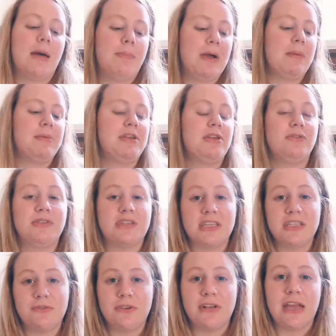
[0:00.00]
I'll probably use
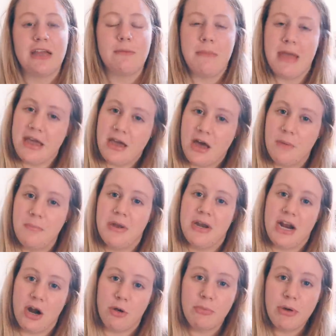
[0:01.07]
this for like makeup
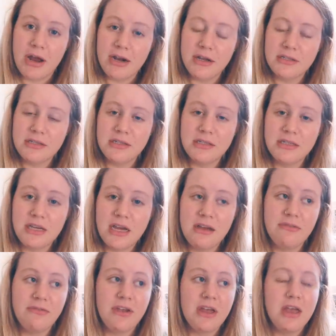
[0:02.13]
and hair products and
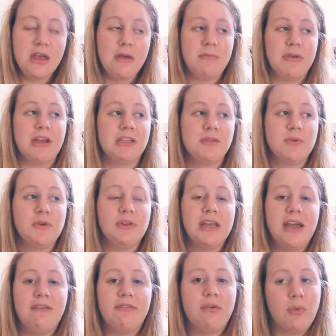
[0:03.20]
stuff. Because we
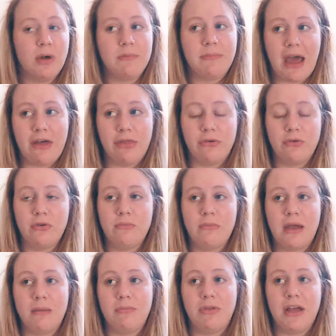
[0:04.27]
only have the 1
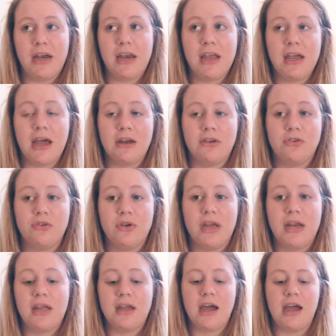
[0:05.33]
bathroom, I'm planning on
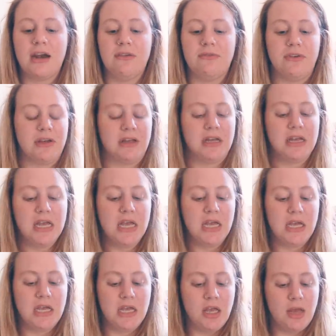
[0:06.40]
creating kind of a
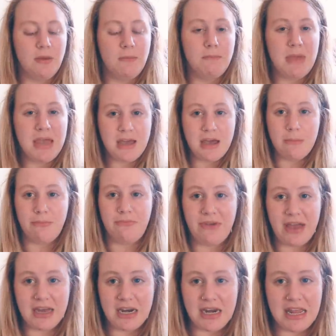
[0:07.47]
makeup
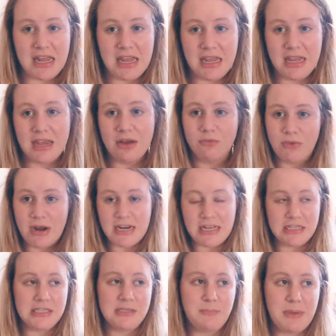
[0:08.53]
vanity, get
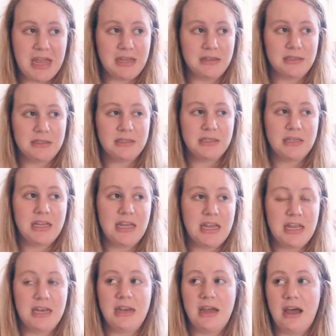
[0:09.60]
ready space
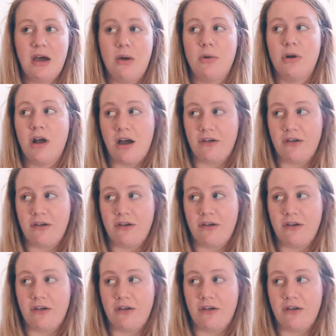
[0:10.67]
in our